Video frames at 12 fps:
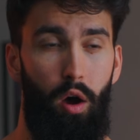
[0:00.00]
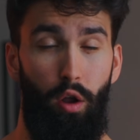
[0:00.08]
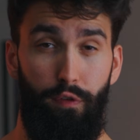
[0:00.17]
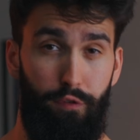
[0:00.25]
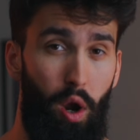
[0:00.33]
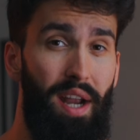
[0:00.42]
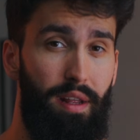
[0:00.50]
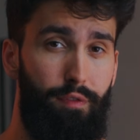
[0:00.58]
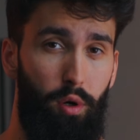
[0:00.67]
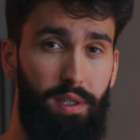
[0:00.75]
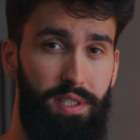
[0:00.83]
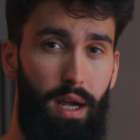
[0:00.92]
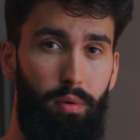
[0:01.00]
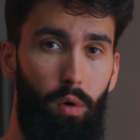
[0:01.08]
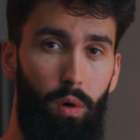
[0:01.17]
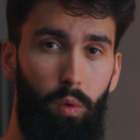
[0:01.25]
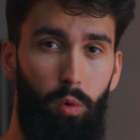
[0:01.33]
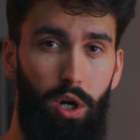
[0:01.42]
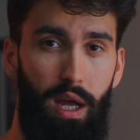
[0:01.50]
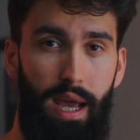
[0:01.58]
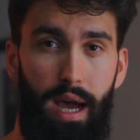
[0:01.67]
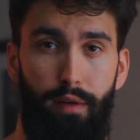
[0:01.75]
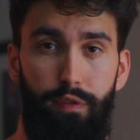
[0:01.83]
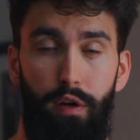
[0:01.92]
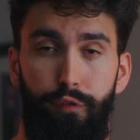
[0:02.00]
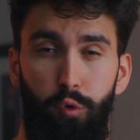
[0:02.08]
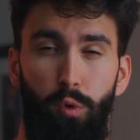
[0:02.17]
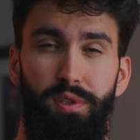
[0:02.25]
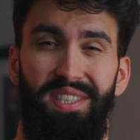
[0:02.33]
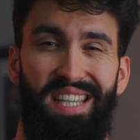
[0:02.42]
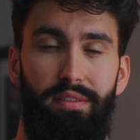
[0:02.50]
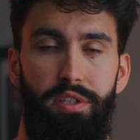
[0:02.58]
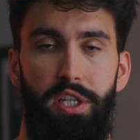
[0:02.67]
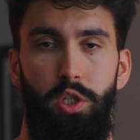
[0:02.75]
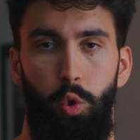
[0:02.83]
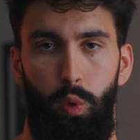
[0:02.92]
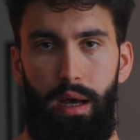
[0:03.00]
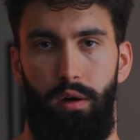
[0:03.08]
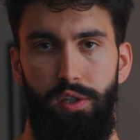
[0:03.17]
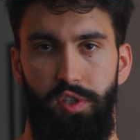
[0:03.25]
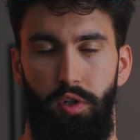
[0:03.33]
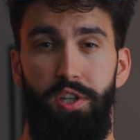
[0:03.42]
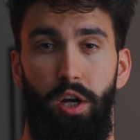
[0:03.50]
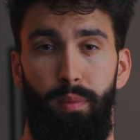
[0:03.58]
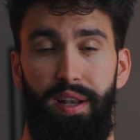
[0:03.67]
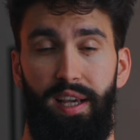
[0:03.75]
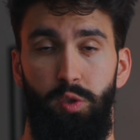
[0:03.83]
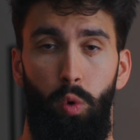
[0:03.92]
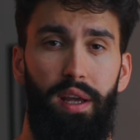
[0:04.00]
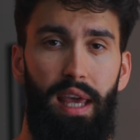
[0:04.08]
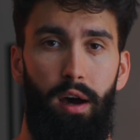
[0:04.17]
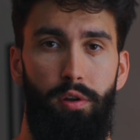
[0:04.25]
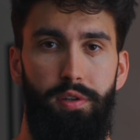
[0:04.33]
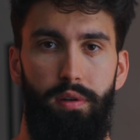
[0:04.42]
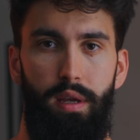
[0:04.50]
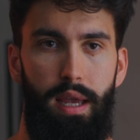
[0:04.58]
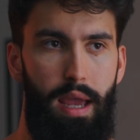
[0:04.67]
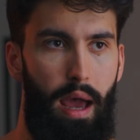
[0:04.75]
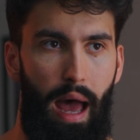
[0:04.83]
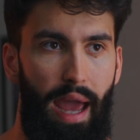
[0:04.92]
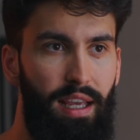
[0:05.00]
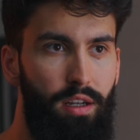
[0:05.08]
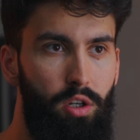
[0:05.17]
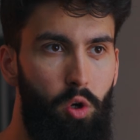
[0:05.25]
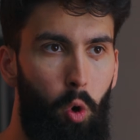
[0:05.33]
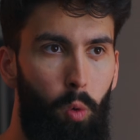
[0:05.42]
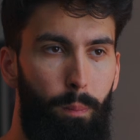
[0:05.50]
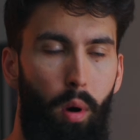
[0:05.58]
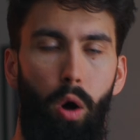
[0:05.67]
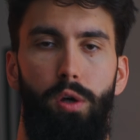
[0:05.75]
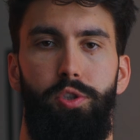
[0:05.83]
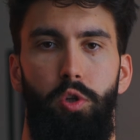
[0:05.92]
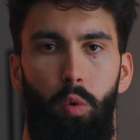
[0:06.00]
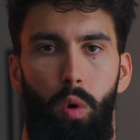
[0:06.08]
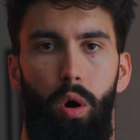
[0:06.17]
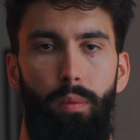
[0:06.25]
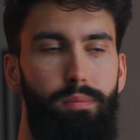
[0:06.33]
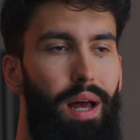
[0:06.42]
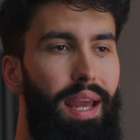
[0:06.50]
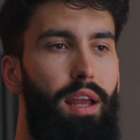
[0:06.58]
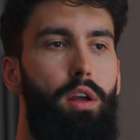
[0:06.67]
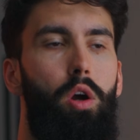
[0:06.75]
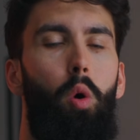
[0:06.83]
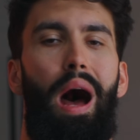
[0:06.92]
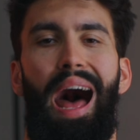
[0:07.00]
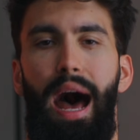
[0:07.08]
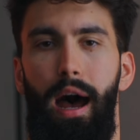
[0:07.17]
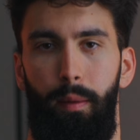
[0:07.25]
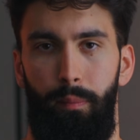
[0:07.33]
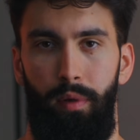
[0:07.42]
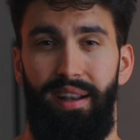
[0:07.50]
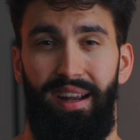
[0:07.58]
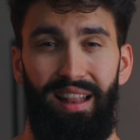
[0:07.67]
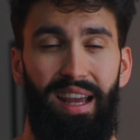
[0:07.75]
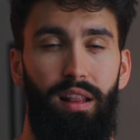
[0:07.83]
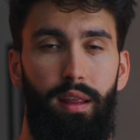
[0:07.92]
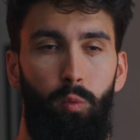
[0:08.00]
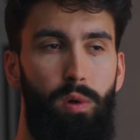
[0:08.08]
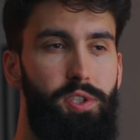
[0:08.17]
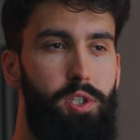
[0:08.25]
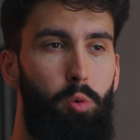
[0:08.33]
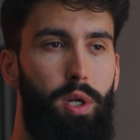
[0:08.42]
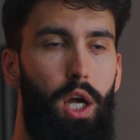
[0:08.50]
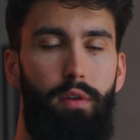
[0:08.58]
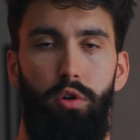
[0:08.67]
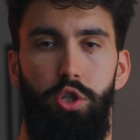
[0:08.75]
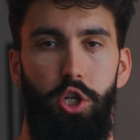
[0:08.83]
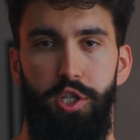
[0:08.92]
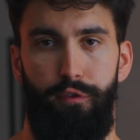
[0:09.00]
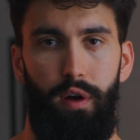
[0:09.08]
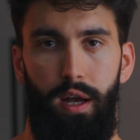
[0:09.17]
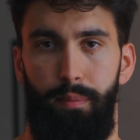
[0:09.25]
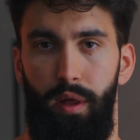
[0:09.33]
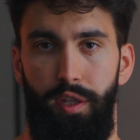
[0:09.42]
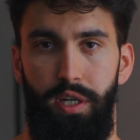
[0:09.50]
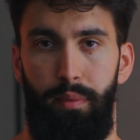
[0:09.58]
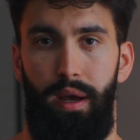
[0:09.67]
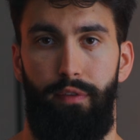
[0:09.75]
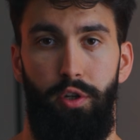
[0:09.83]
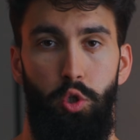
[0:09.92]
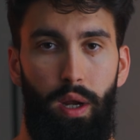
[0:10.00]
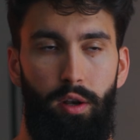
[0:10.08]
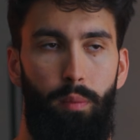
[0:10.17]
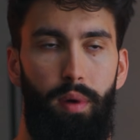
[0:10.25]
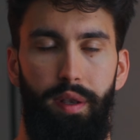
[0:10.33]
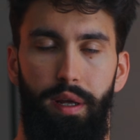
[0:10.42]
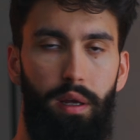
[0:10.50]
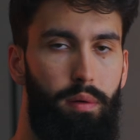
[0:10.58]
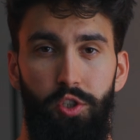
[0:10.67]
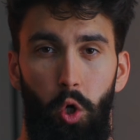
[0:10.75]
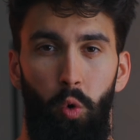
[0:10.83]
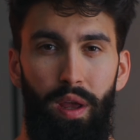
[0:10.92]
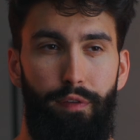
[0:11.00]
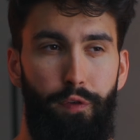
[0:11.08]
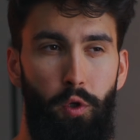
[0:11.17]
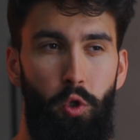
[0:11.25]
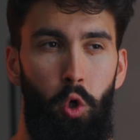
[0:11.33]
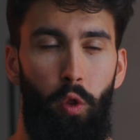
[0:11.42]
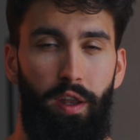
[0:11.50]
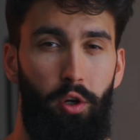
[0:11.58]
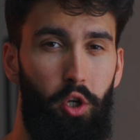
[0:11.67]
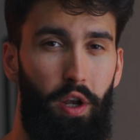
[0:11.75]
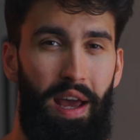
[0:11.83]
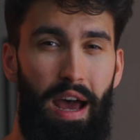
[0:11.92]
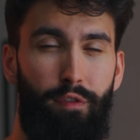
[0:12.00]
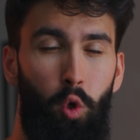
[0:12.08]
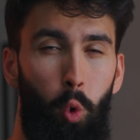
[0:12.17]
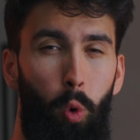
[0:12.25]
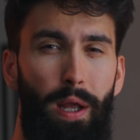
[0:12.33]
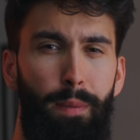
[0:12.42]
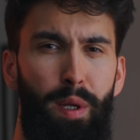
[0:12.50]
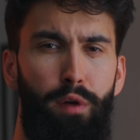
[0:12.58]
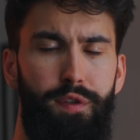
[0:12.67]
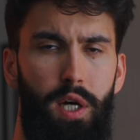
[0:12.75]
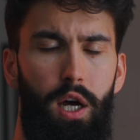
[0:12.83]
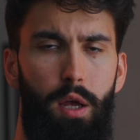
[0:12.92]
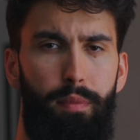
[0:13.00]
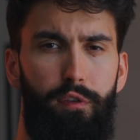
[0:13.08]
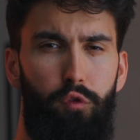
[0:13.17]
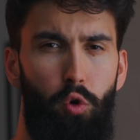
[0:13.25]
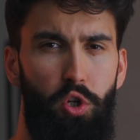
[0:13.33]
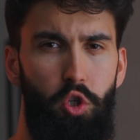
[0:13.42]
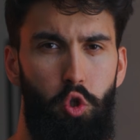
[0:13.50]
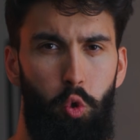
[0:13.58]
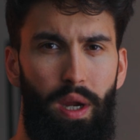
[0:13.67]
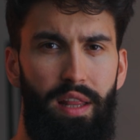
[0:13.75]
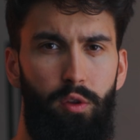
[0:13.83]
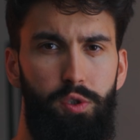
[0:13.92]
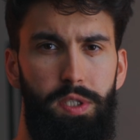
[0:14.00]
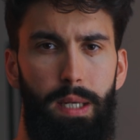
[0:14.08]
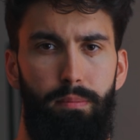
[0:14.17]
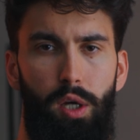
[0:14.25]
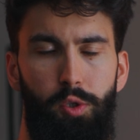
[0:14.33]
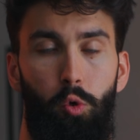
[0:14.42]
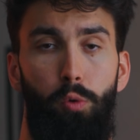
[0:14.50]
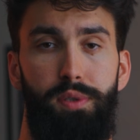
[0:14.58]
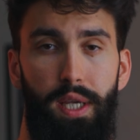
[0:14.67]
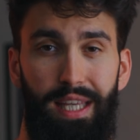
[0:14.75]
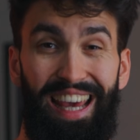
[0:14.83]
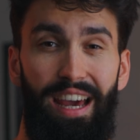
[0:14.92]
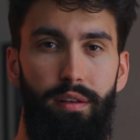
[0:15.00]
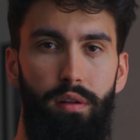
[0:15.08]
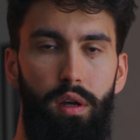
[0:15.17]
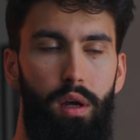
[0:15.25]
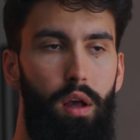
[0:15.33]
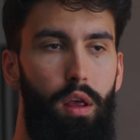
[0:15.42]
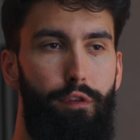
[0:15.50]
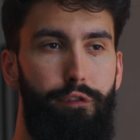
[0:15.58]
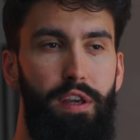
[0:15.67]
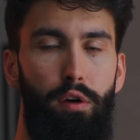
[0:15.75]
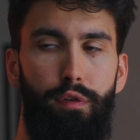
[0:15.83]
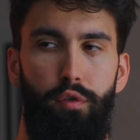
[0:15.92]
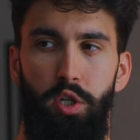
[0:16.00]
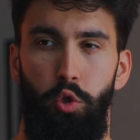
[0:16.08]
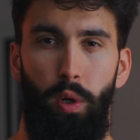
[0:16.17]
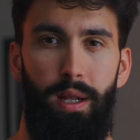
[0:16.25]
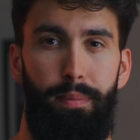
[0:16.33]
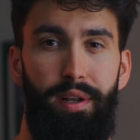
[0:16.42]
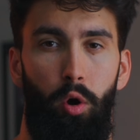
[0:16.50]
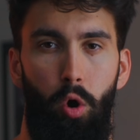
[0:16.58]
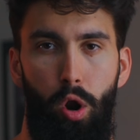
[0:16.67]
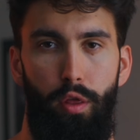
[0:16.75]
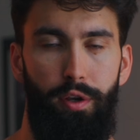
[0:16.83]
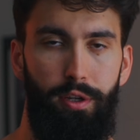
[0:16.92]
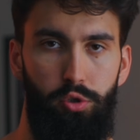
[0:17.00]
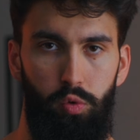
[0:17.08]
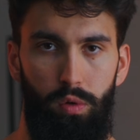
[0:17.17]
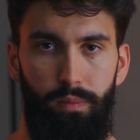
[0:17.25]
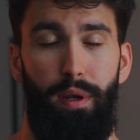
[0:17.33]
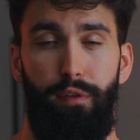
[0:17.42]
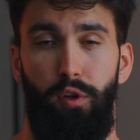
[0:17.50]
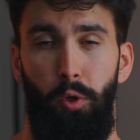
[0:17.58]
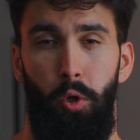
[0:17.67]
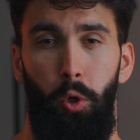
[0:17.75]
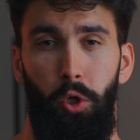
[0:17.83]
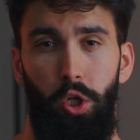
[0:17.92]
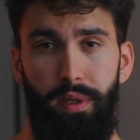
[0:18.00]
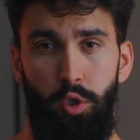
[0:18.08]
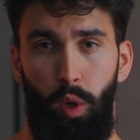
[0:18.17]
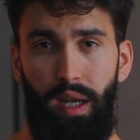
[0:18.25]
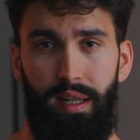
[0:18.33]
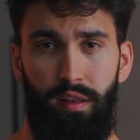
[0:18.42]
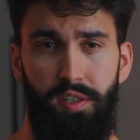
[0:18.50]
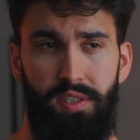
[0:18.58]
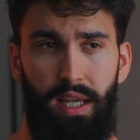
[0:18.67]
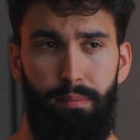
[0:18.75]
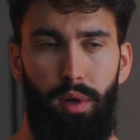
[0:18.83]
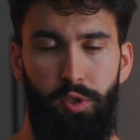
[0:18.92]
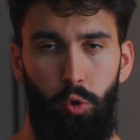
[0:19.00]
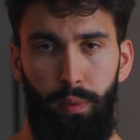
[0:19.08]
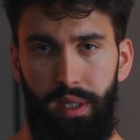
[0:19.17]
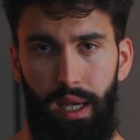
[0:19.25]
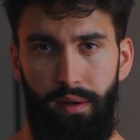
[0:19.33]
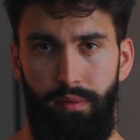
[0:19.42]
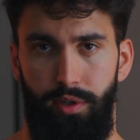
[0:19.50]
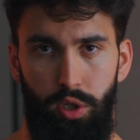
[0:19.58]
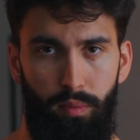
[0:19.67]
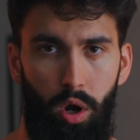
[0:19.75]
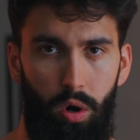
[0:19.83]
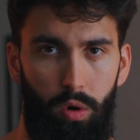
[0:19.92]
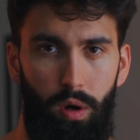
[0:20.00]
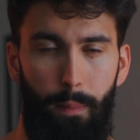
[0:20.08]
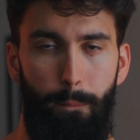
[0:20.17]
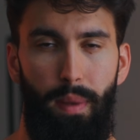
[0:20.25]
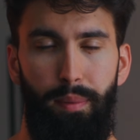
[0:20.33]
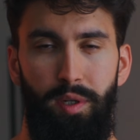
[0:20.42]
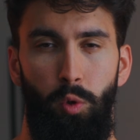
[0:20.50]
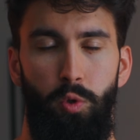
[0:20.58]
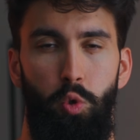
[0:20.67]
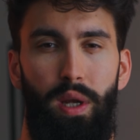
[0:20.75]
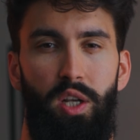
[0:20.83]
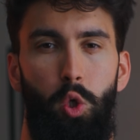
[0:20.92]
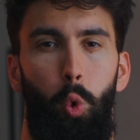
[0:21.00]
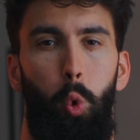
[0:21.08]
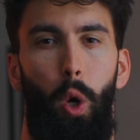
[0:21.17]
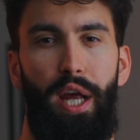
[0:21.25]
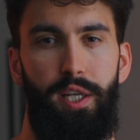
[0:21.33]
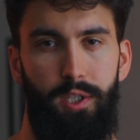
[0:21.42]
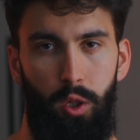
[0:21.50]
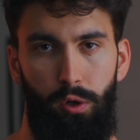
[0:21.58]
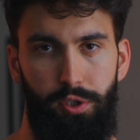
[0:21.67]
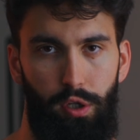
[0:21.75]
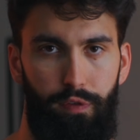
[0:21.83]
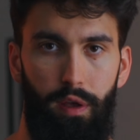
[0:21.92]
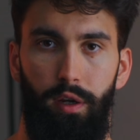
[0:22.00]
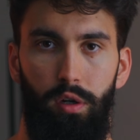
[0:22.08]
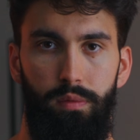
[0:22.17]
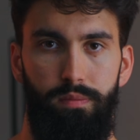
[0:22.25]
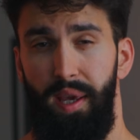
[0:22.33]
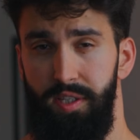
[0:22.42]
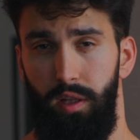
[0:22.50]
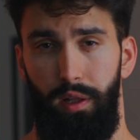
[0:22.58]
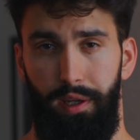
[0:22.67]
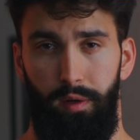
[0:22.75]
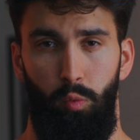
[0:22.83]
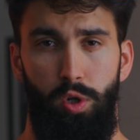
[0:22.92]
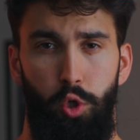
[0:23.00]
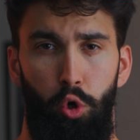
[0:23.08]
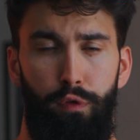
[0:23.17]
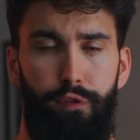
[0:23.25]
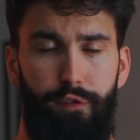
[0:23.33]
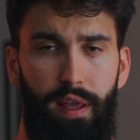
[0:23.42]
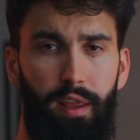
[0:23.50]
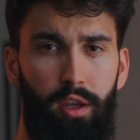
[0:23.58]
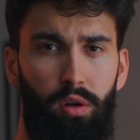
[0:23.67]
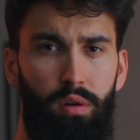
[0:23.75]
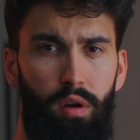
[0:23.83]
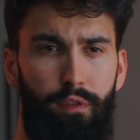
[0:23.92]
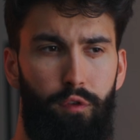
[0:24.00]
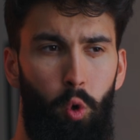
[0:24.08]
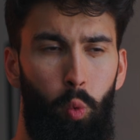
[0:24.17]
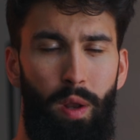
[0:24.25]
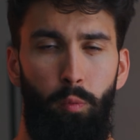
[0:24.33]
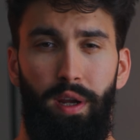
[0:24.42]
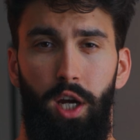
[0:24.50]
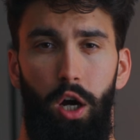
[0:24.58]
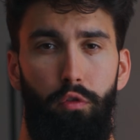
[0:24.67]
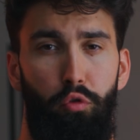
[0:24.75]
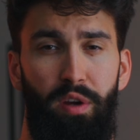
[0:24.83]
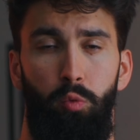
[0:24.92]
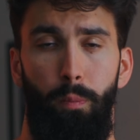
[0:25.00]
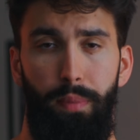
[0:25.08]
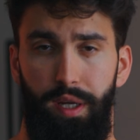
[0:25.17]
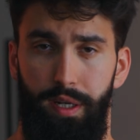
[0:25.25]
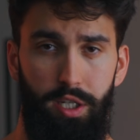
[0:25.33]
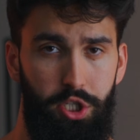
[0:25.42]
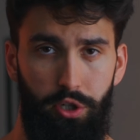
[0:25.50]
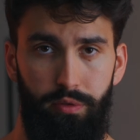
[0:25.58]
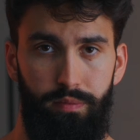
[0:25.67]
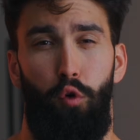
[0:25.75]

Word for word: On Friday, for example, where I have a full 72 hours until my next workout, I can go balls to the wall. I can go ham, and I likely will still recover just fine by the time I have to train on Monday. So, if you know that you're going to have quite a bit of time before you train those same muscle groups again, feel free to train a bit harder than usual. But if you know you're going to be training the same muscle group again tomorrow, maybe don't train quite as close to failure. Basically, reserve failure for when recovery won't be an issue.